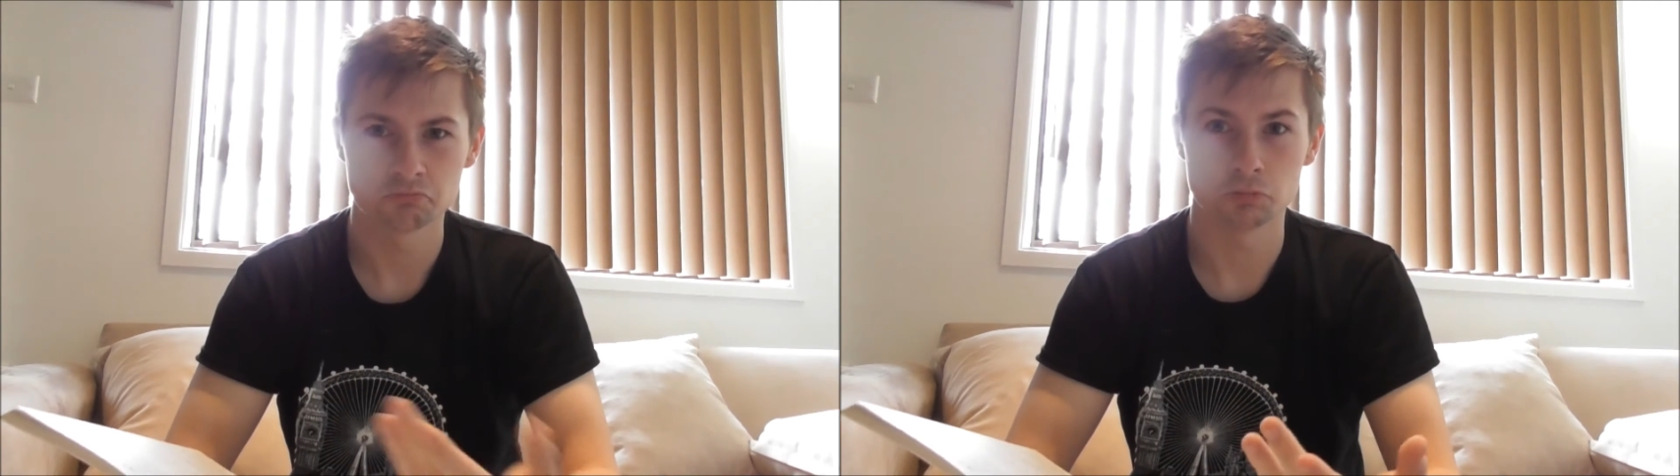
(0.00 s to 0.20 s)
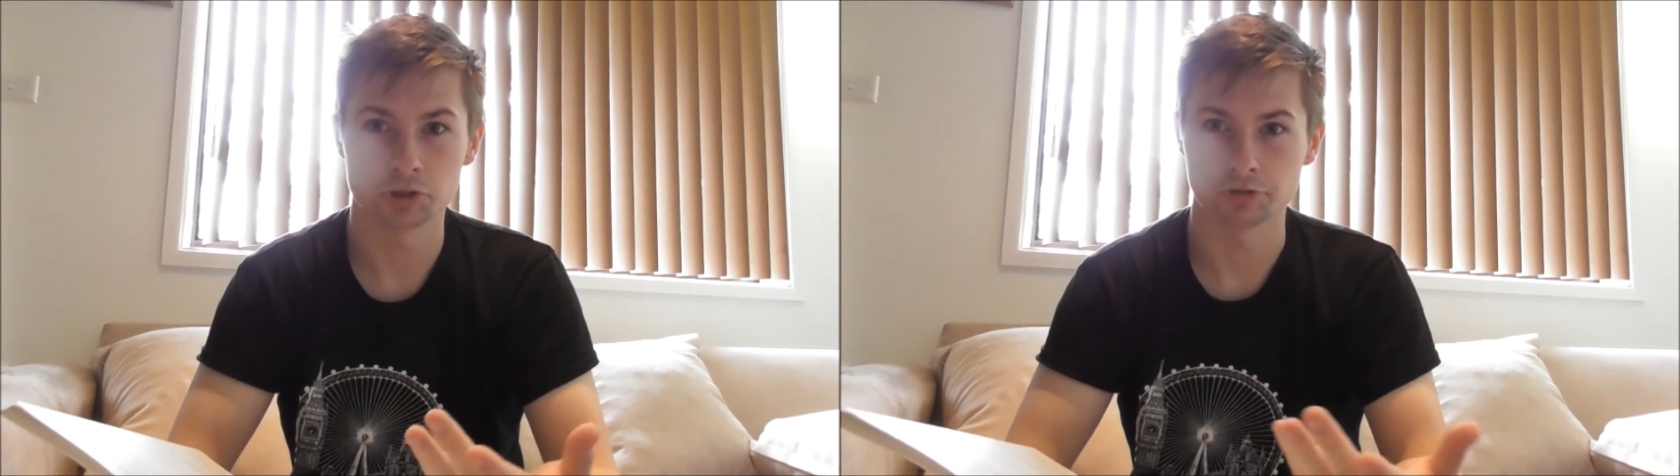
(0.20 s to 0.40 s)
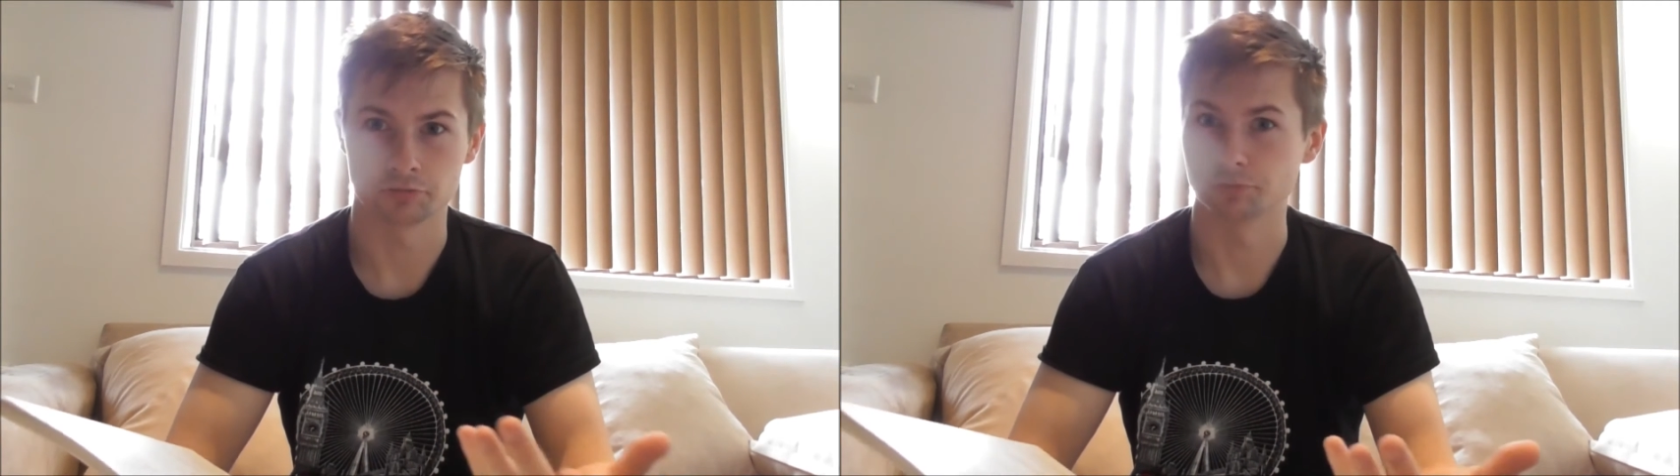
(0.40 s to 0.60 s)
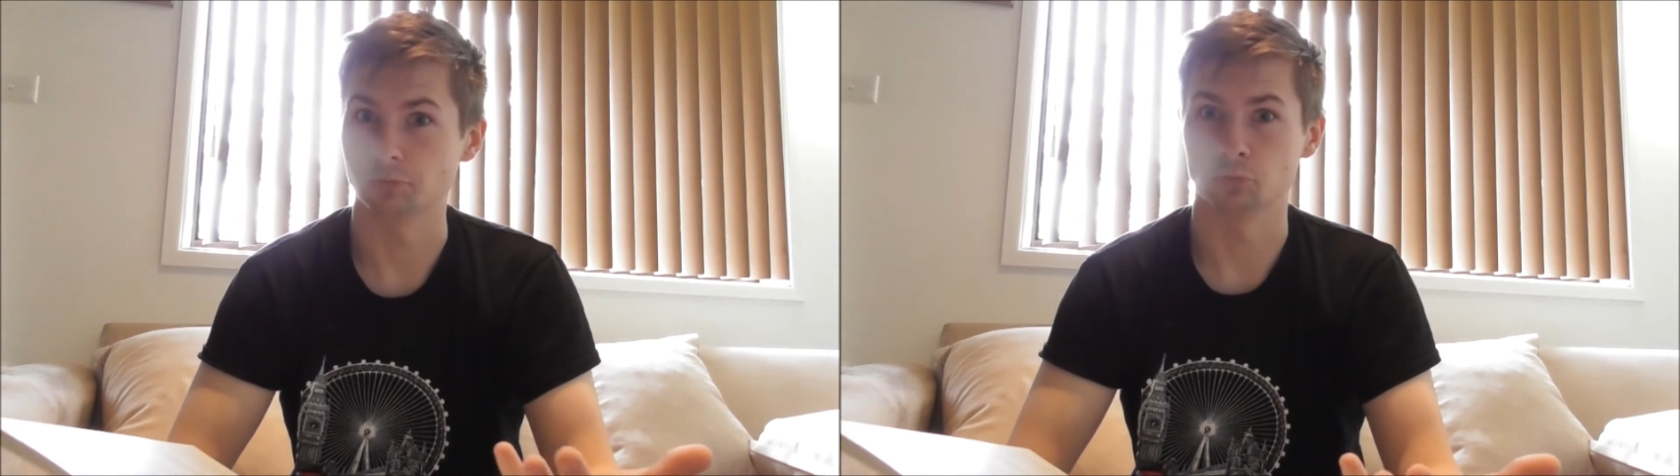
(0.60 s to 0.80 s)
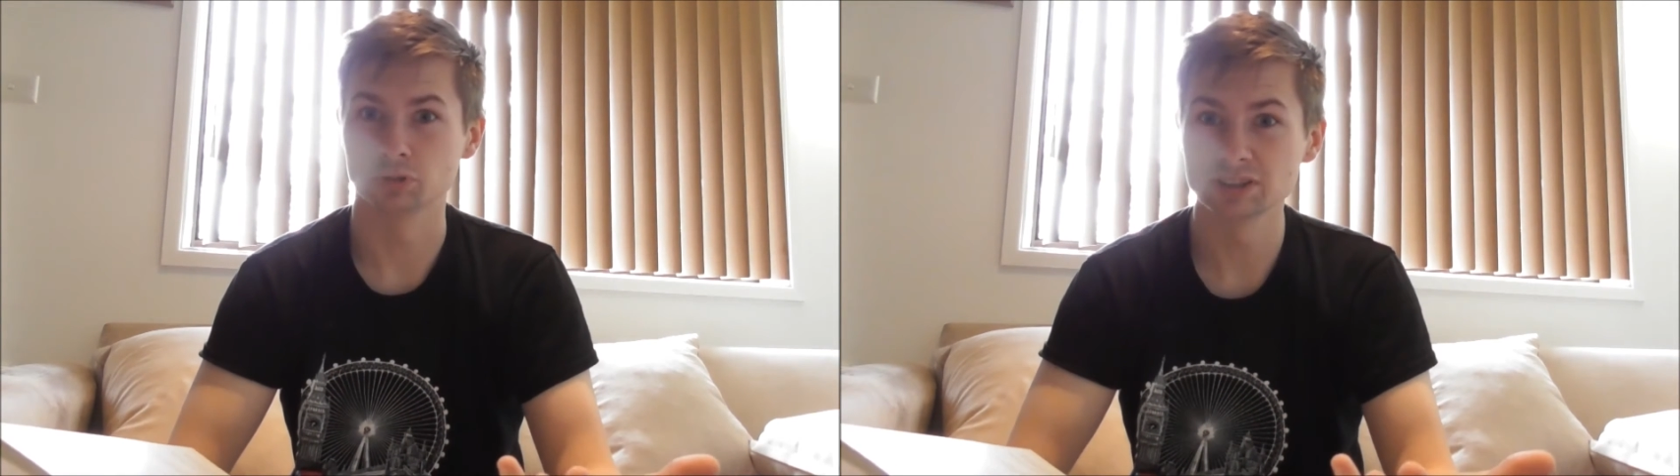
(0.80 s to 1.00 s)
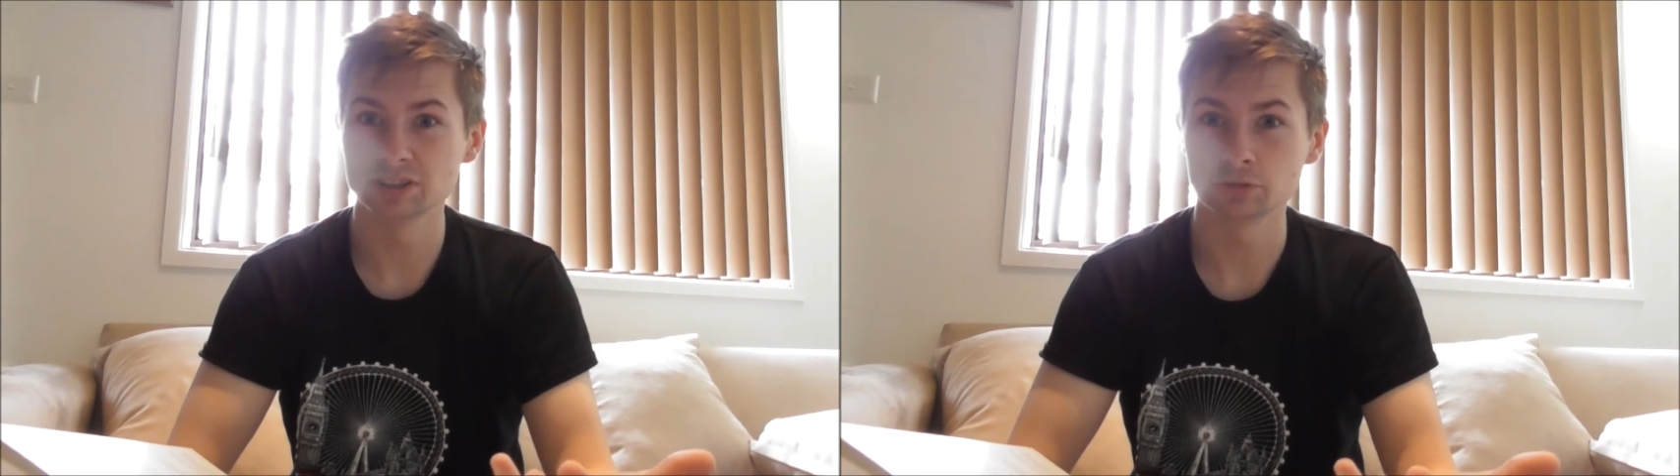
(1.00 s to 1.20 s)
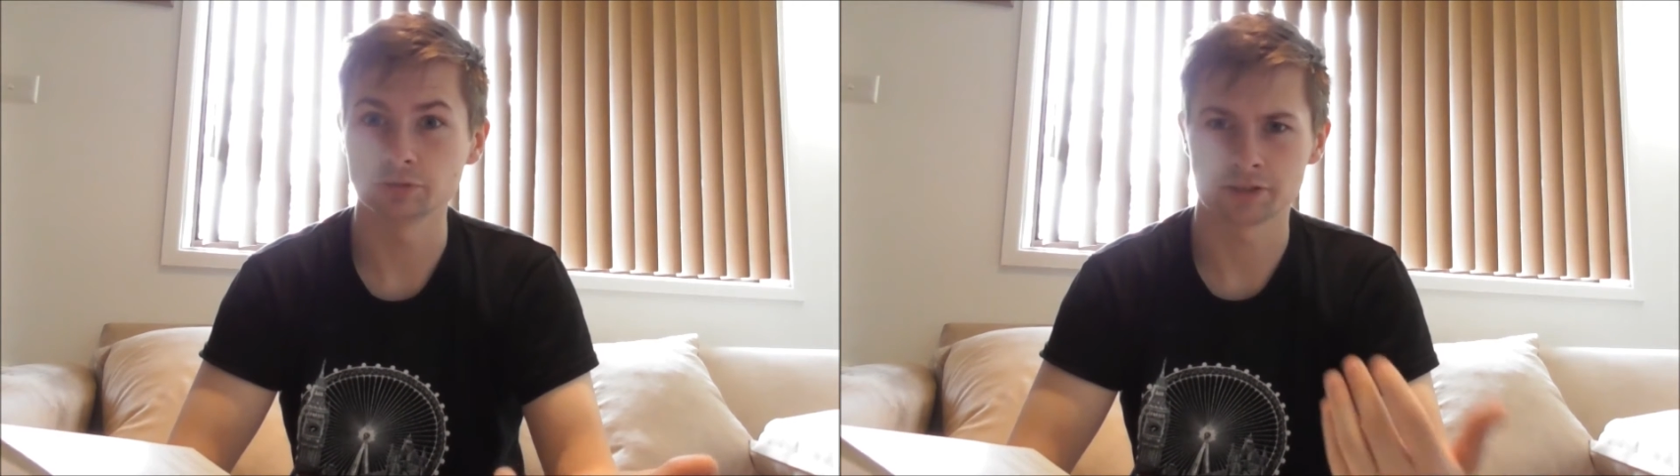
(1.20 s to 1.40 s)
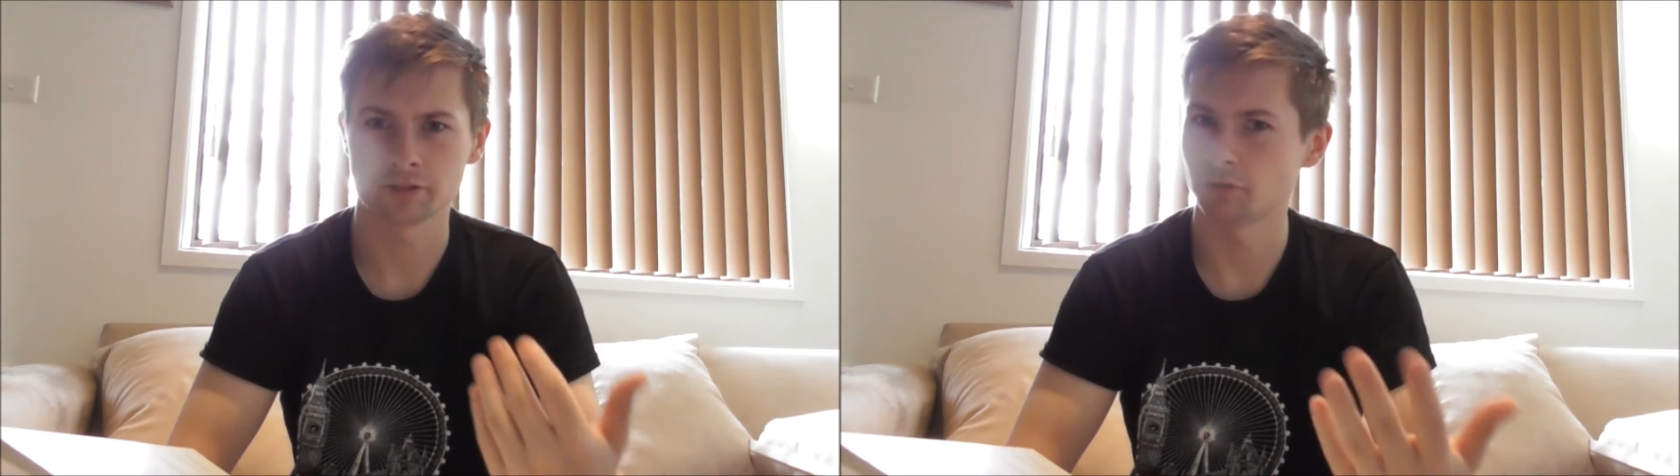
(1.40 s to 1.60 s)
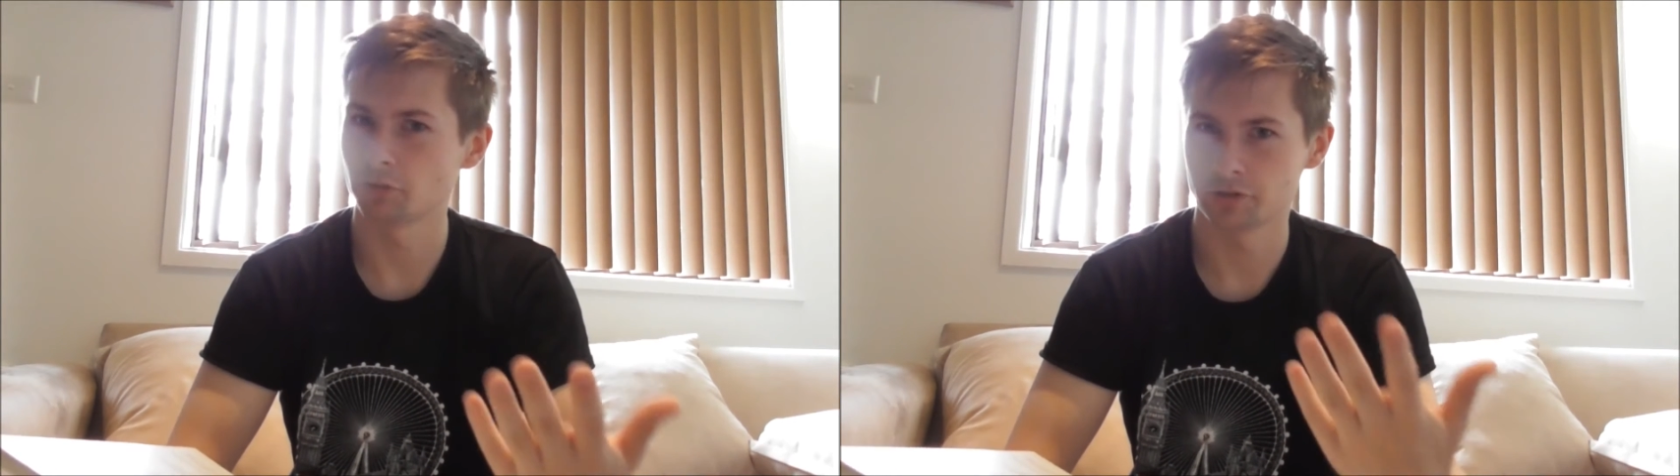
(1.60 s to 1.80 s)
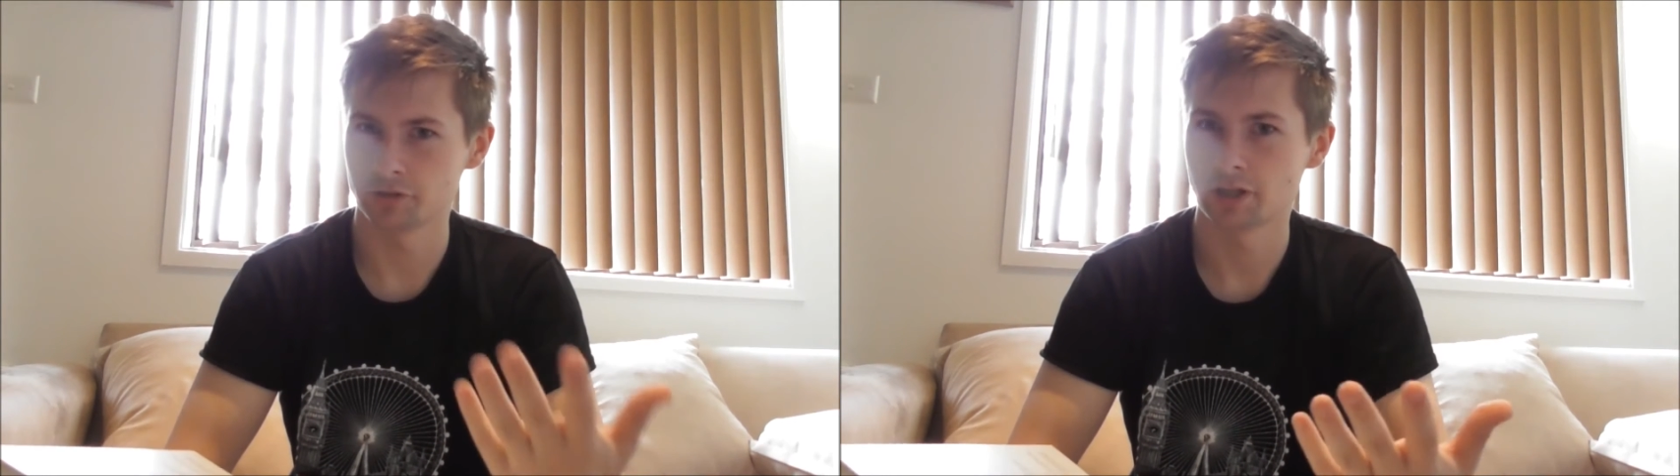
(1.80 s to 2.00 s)
which is really good. That's a lot
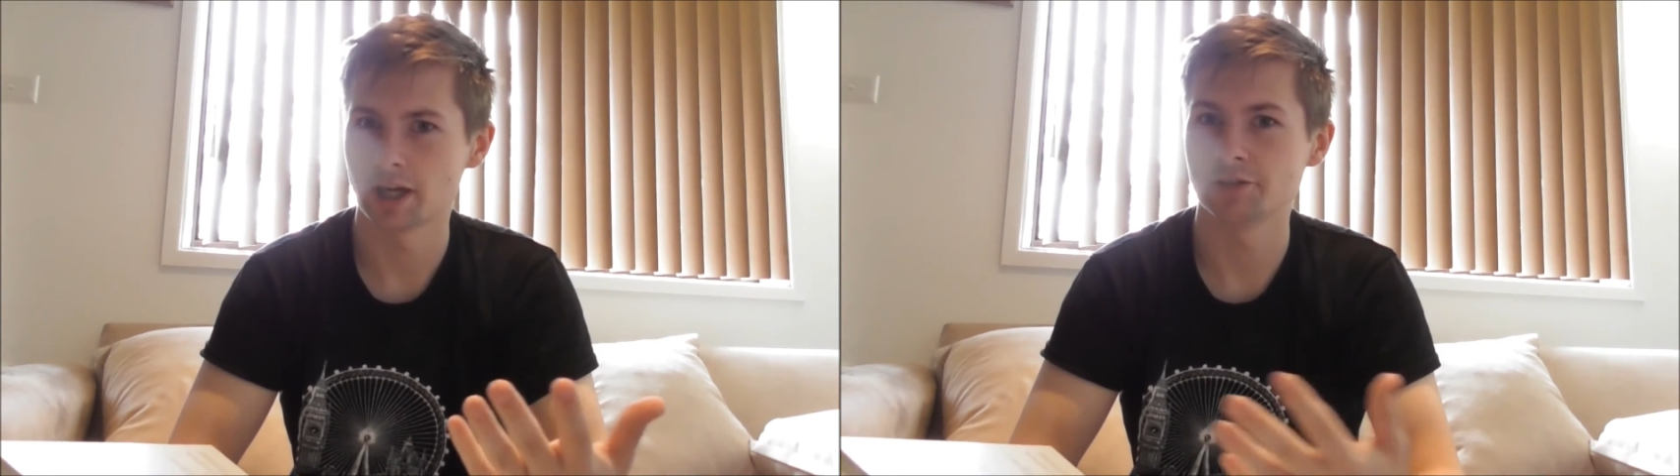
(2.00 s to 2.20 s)
of